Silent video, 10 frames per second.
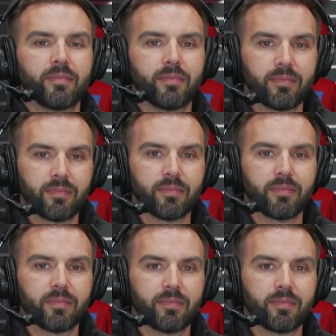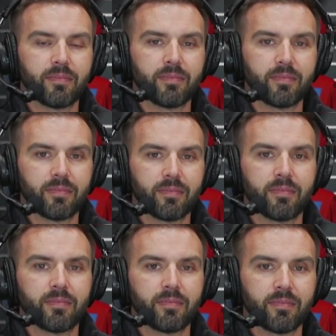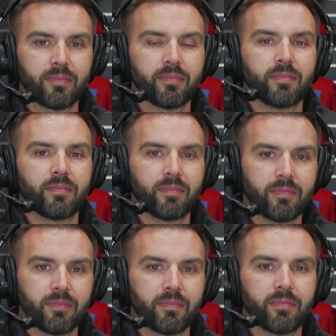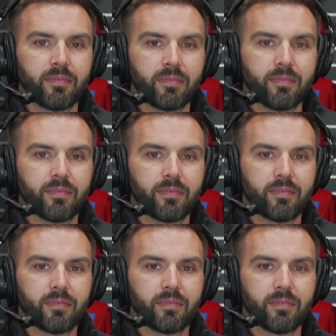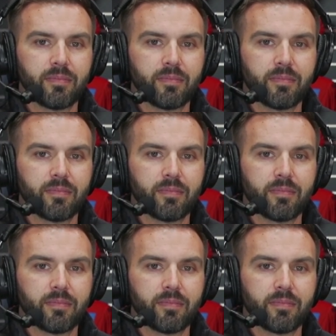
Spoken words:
This person isn't speaking.